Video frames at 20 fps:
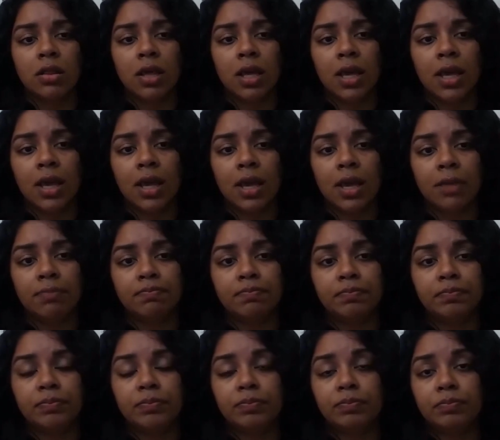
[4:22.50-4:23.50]
They
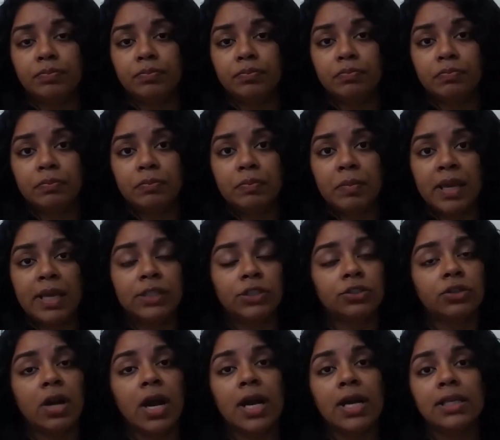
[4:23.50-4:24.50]
may
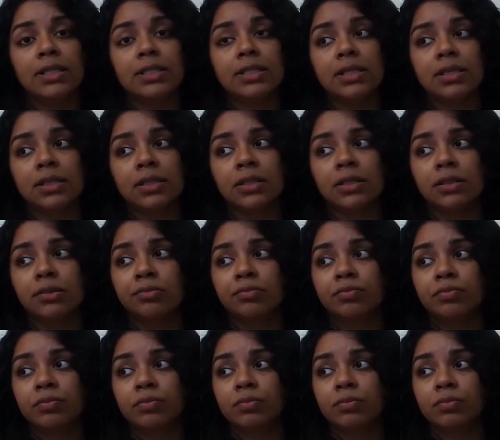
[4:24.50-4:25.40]
try to